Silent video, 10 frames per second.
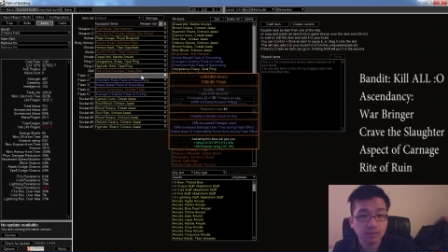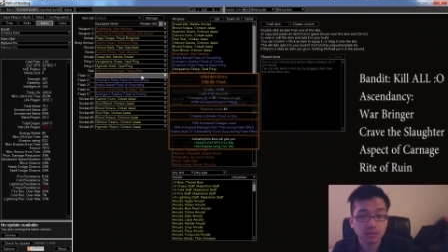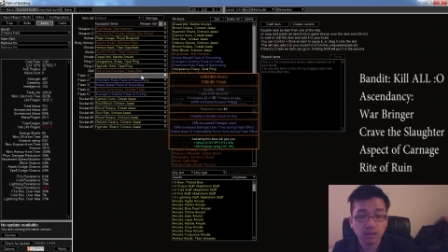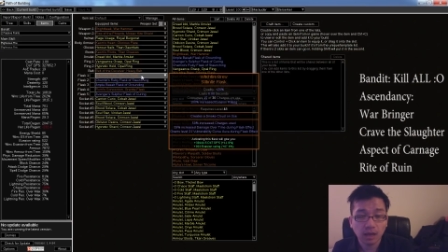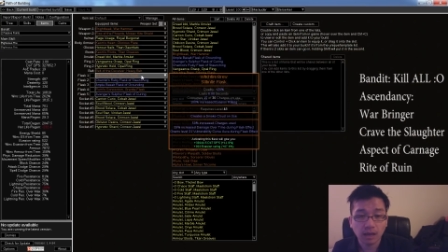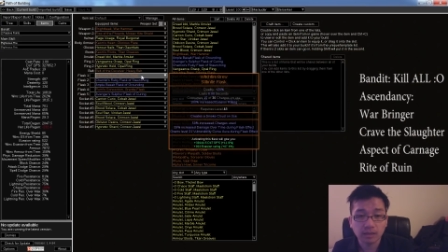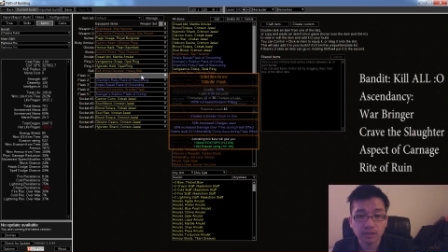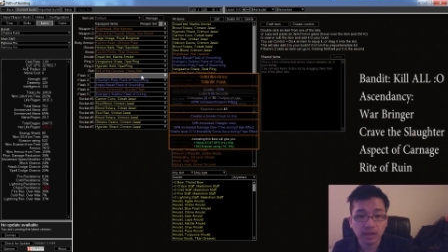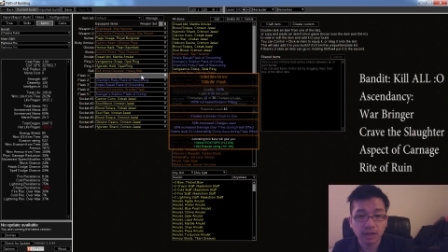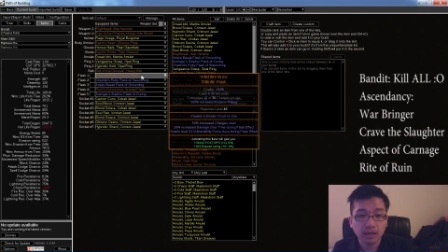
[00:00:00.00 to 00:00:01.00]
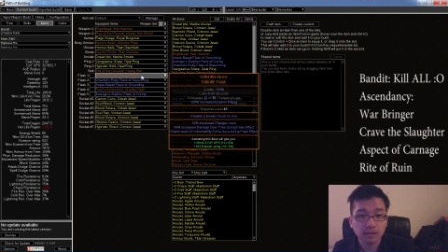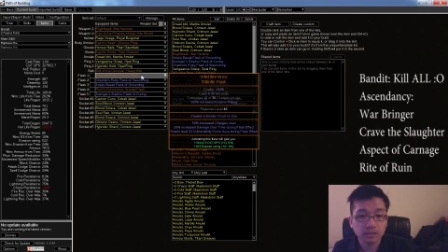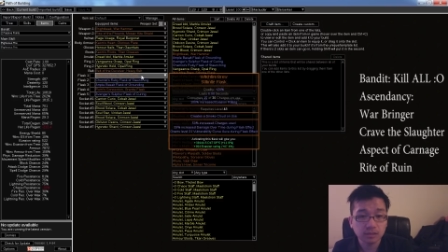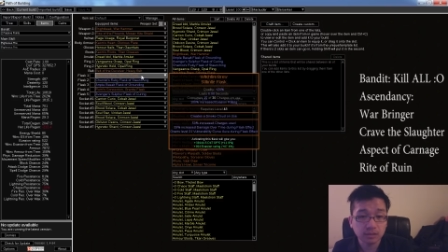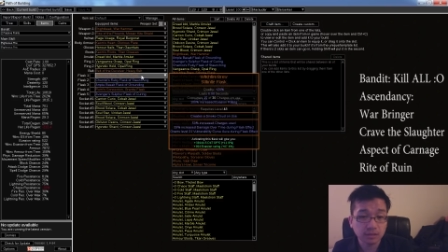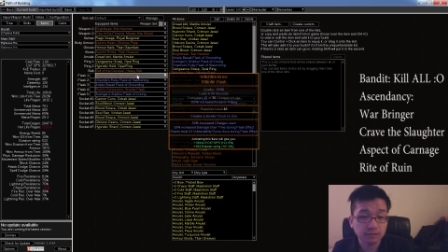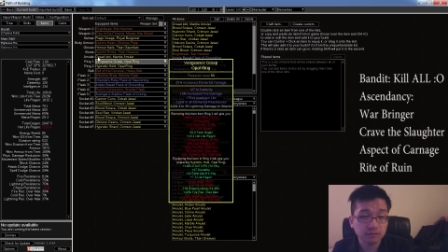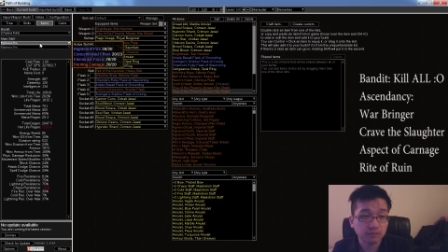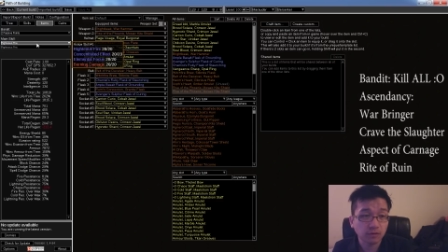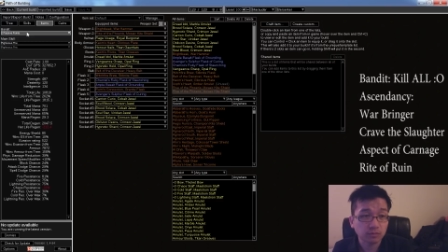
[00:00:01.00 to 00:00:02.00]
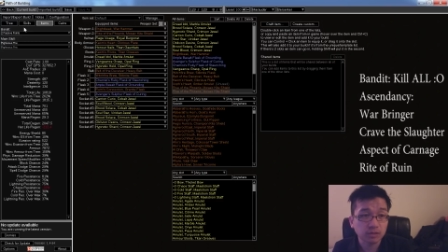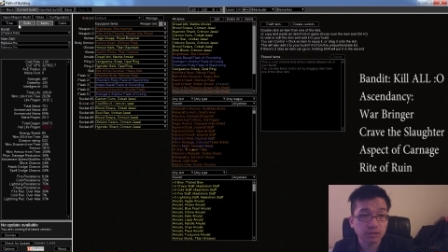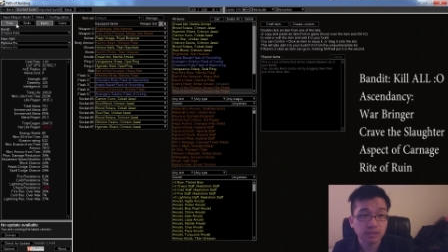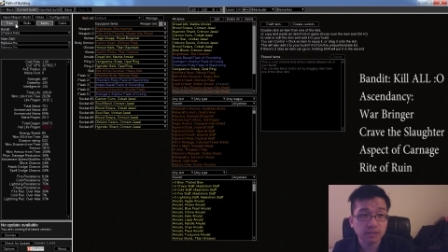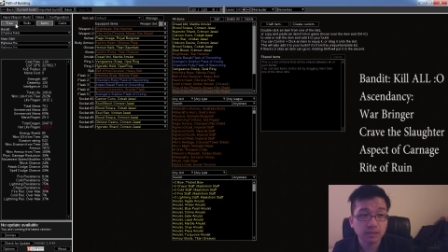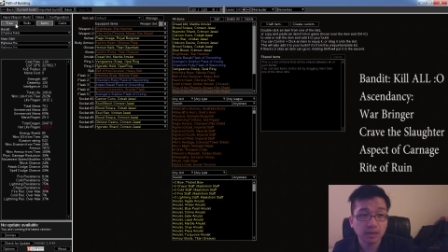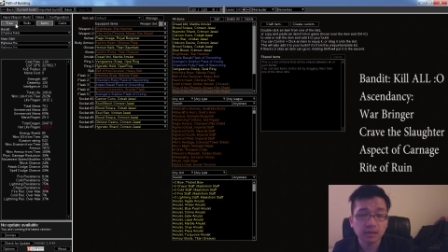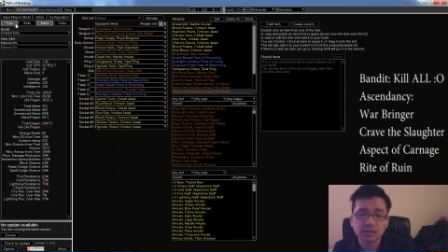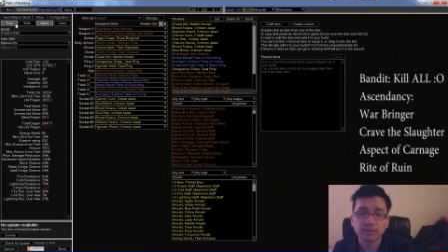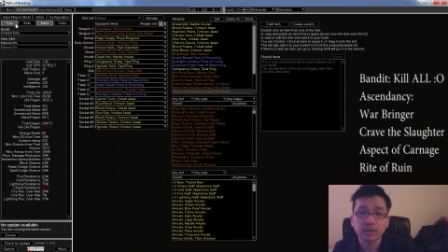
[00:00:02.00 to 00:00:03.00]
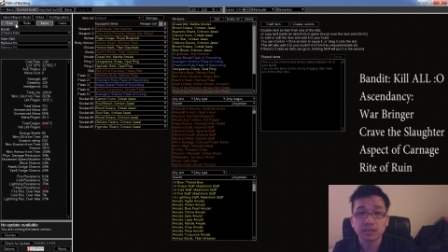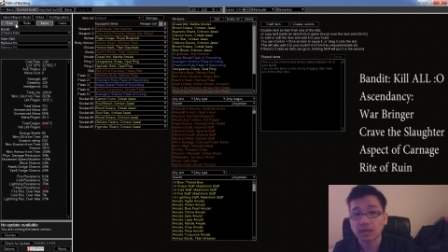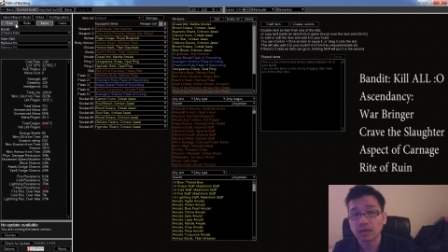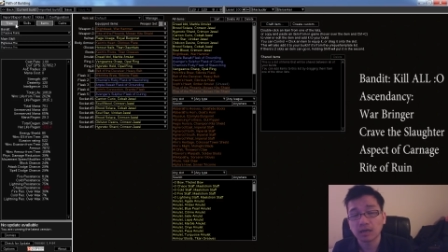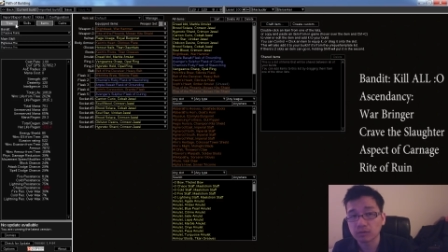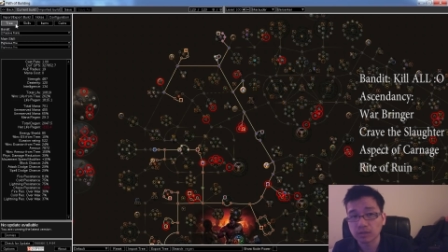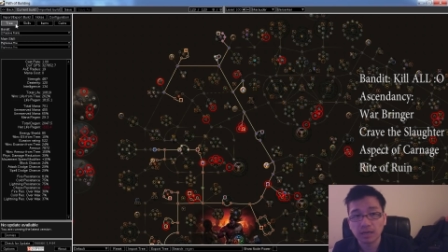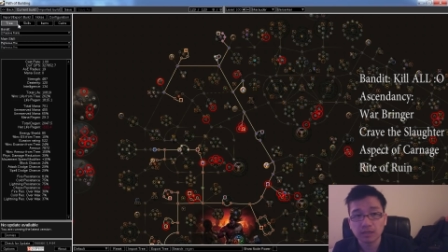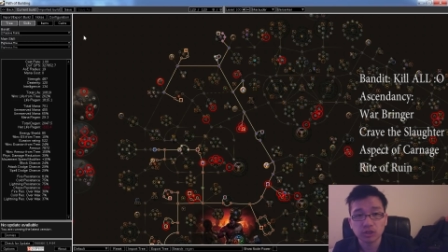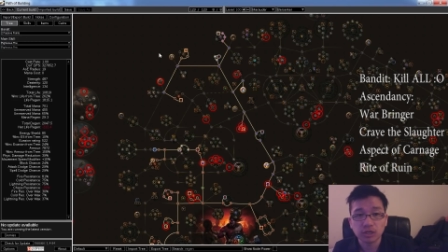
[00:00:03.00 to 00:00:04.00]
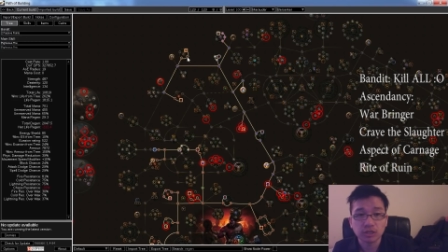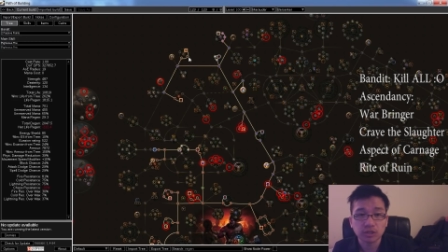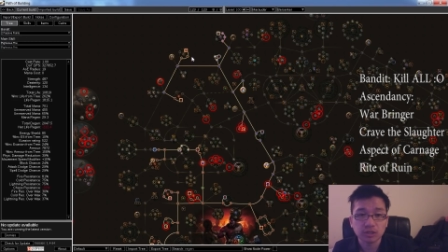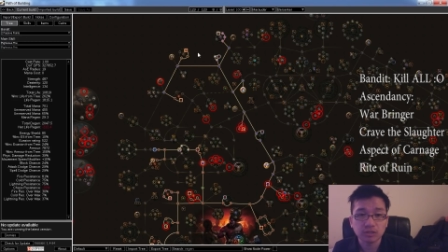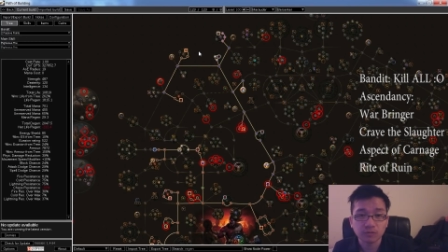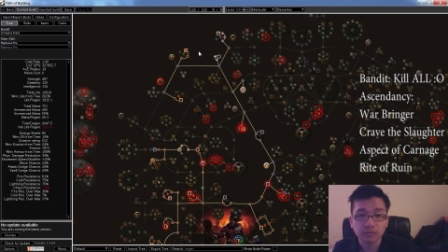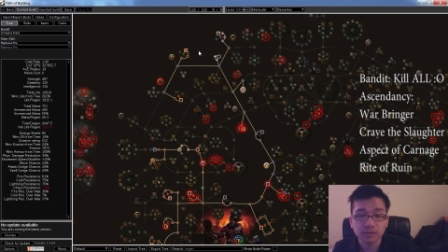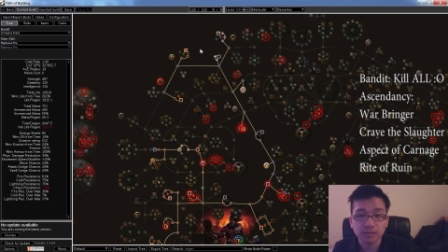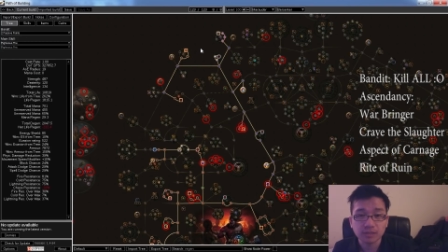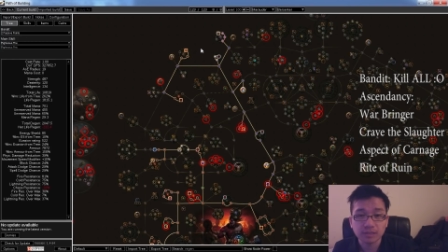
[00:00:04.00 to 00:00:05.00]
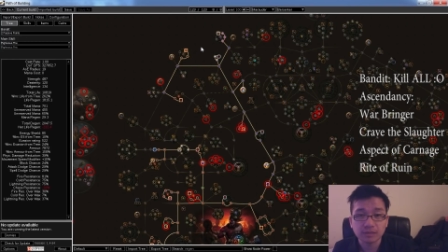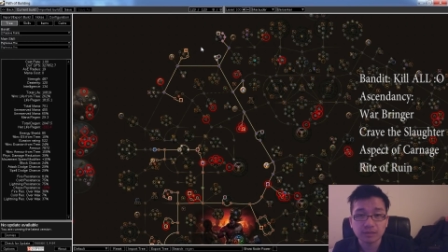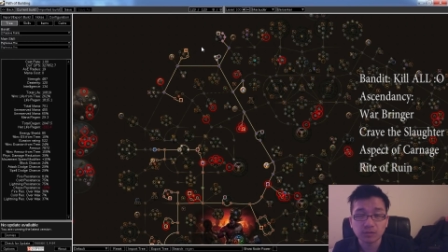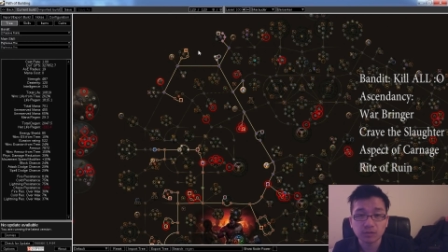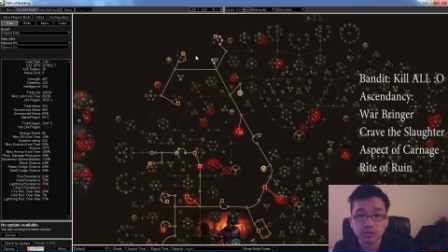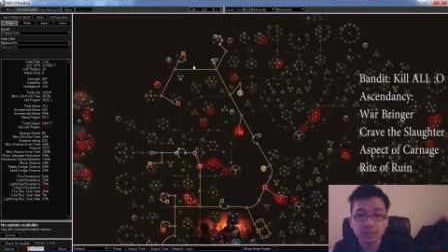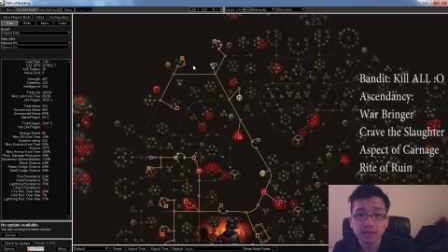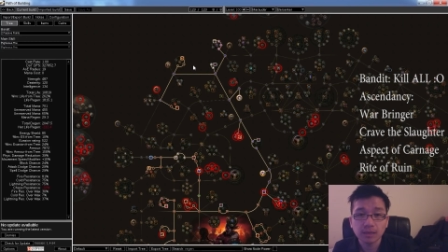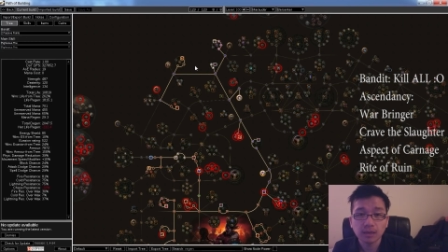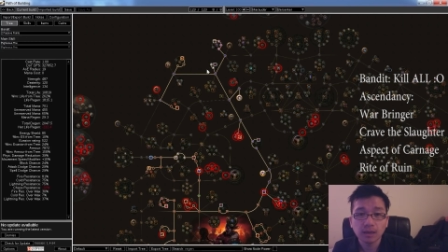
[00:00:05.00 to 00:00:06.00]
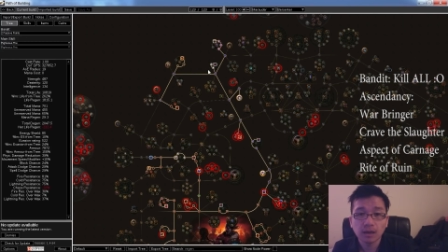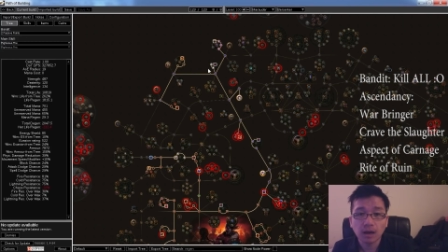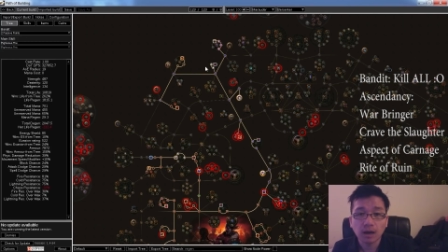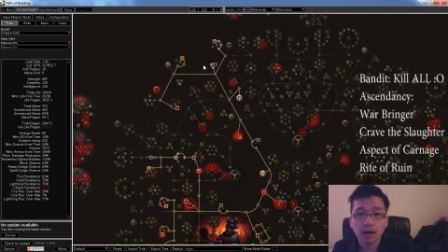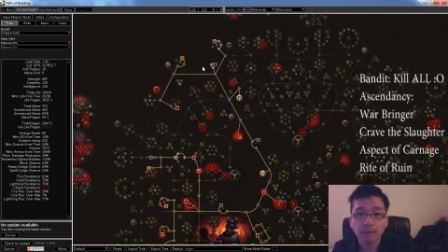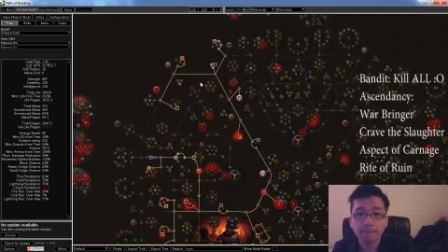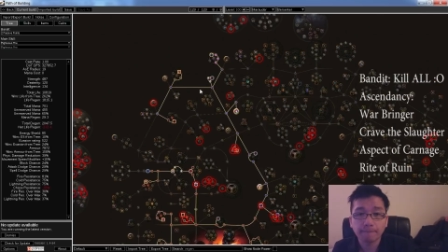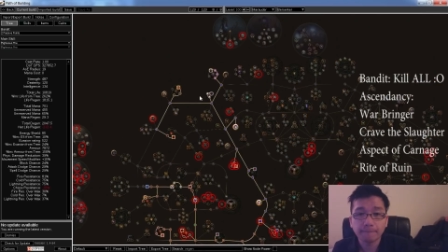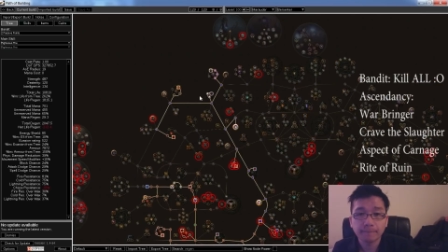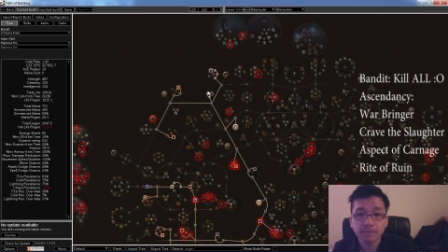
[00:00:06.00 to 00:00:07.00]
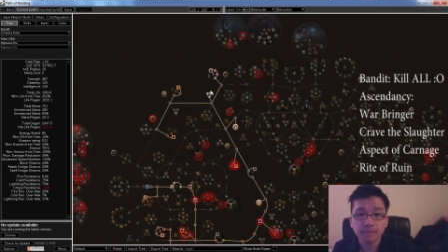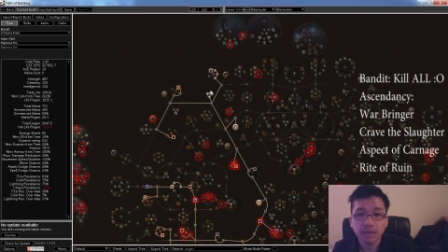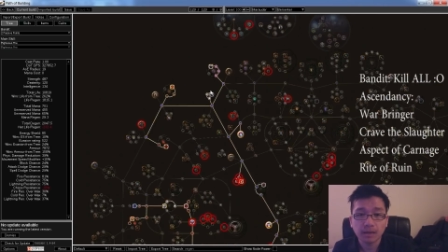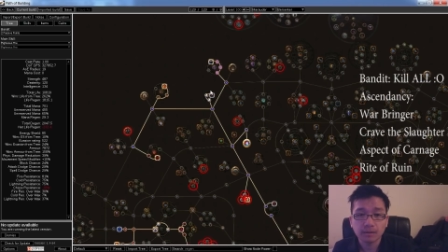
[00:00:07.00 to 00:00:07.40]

and that gives vulnerability, and depending on how that changes with this league, we'll see. Um, yeah.